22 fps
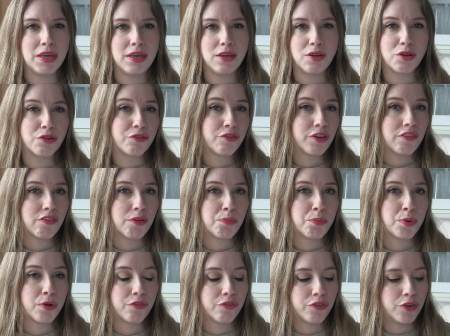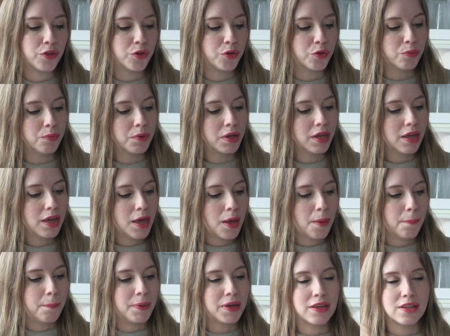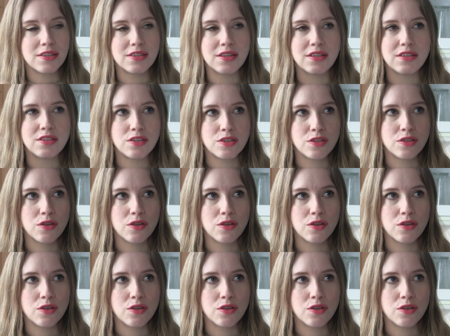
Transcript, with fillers: your favorite perfume, because it